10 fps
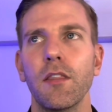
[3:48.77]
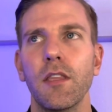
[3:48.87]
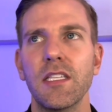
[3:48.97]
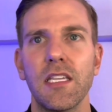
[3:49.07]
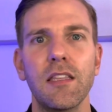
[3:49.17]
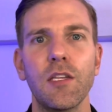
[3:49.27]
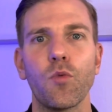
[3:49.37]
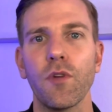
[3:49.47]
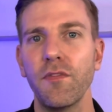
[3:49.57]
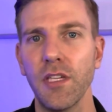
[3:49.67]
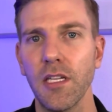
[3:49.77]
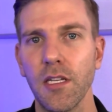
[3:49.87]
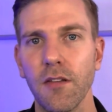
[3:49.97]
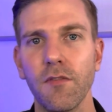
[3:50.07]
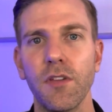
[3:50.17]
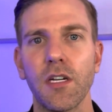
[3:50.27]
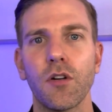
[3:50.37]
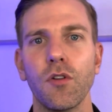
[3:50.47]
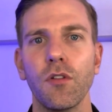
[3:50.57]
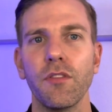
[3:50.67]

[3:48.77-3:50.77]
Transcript: is in the Rivian vehicle,